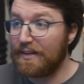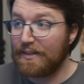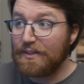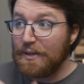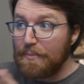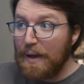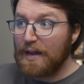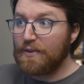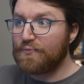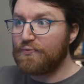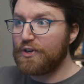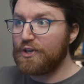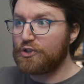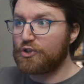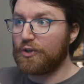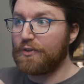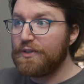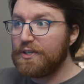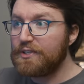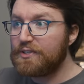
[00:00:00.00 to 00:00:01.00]
and the matte
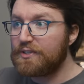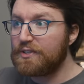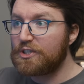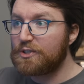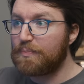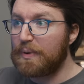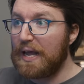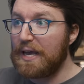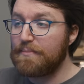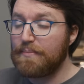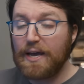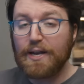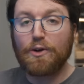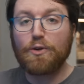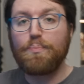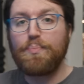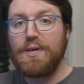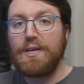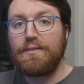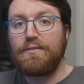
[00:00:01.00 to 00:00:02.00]
finish on this display may
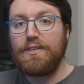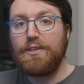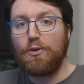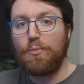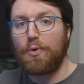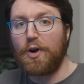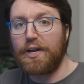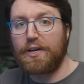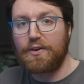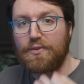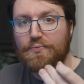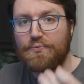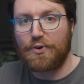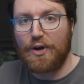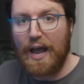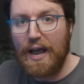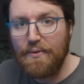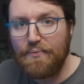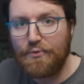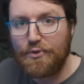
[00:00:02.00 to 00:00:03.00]
not be a deal breaker
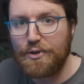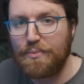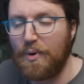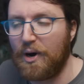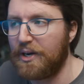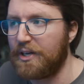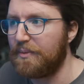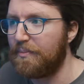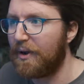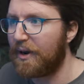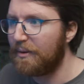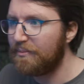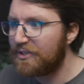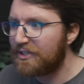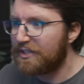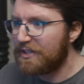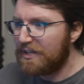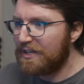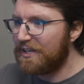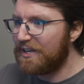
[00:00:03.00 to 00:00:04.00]
for everybody, but I'm
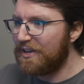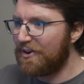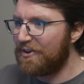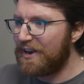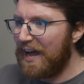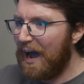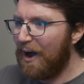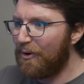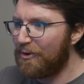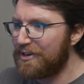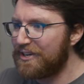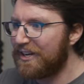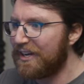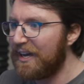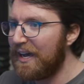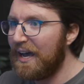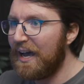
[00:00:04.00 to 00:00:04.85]
sitting here now and